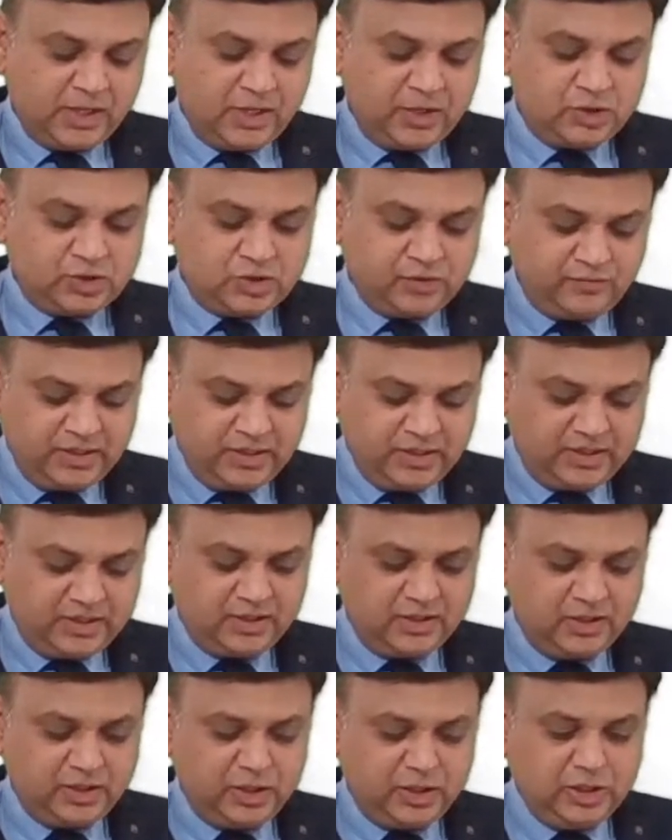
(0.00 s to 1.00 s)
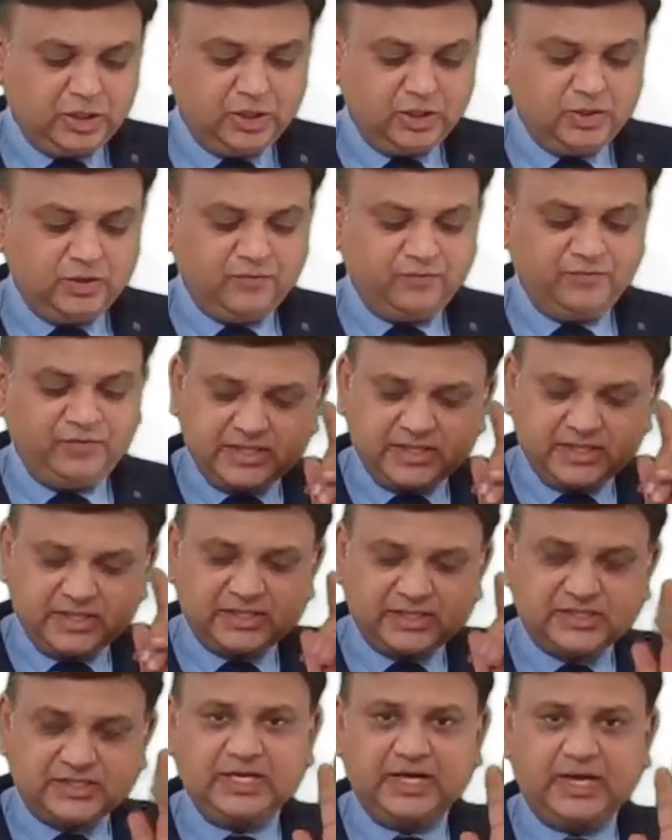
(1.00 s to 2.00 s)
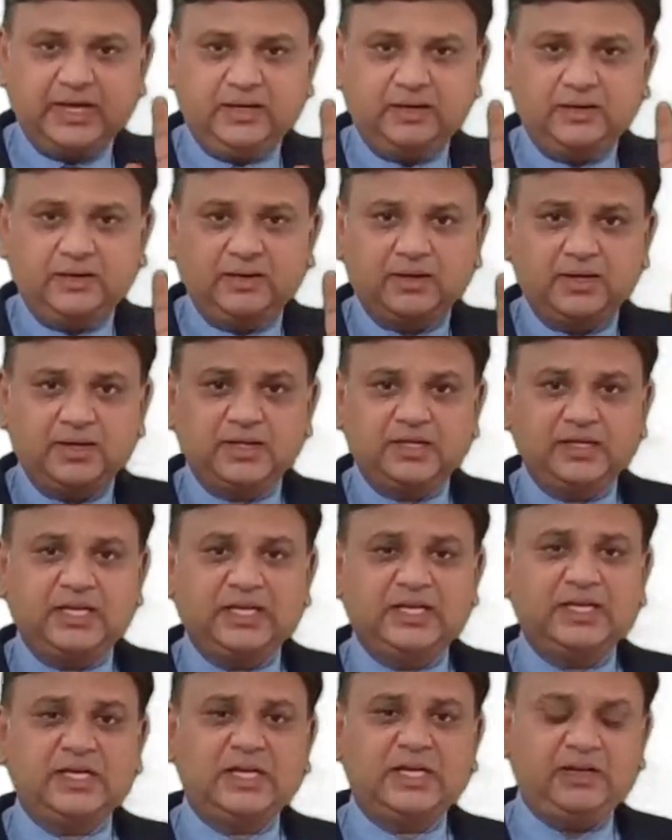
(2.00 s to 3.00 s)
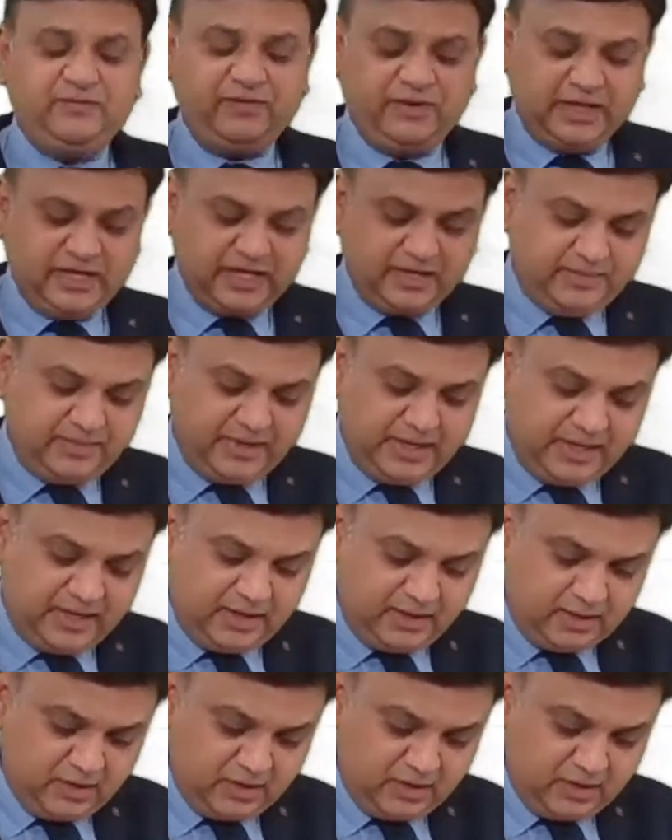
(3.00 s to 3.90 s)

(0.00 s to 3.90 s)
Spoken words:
So what we understand, directly we can make